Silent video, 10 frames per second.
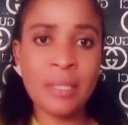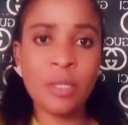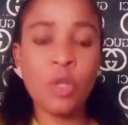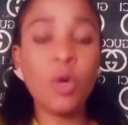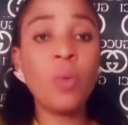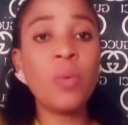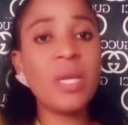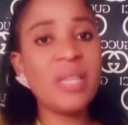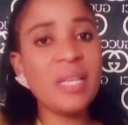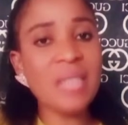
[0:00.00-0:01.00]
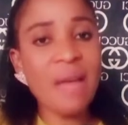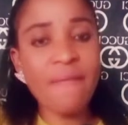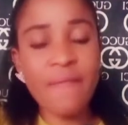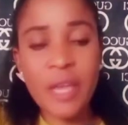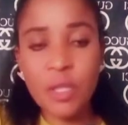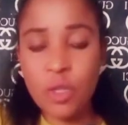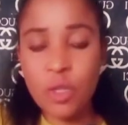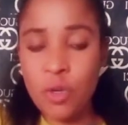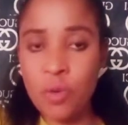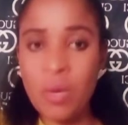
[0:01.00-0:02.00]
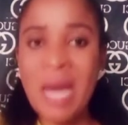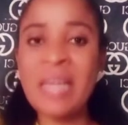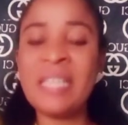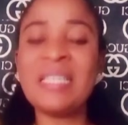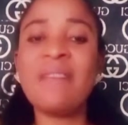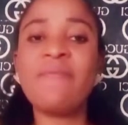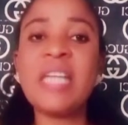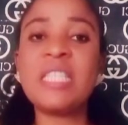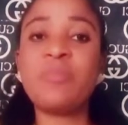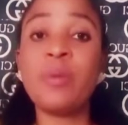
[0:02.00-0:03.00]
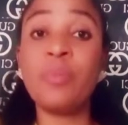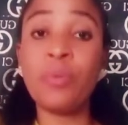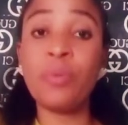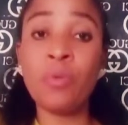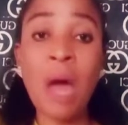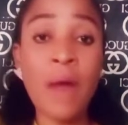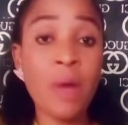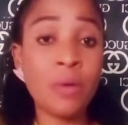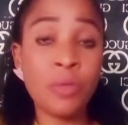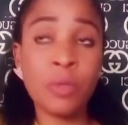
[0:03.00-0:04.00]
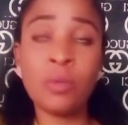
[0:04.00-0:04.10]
your weakness affects you and it affects people around you.